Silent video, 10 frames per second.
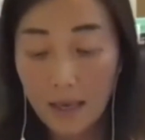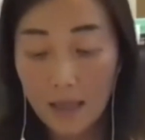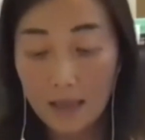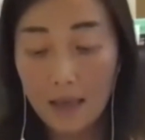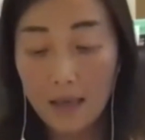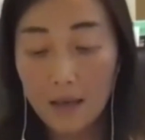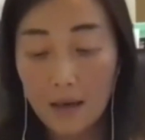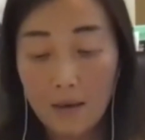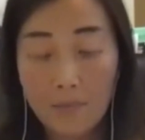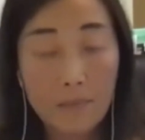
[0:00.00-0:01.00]
And then
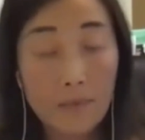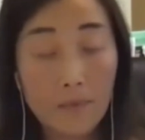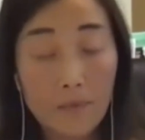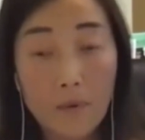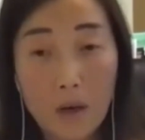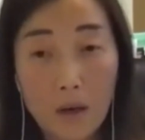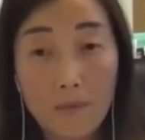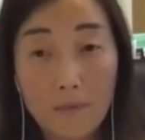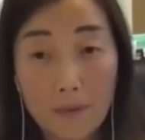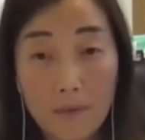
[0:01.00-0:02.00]

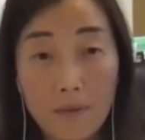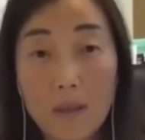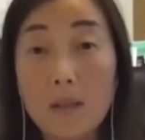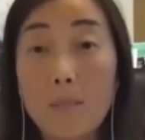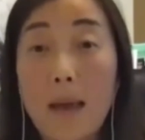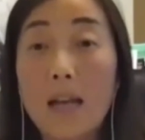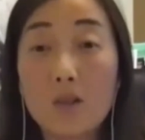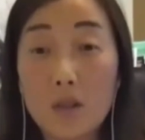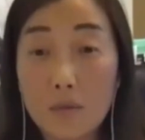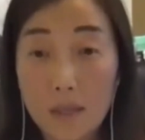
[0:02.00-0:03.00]
fifth is
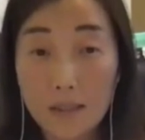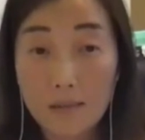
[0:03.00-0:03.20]
manage the risk.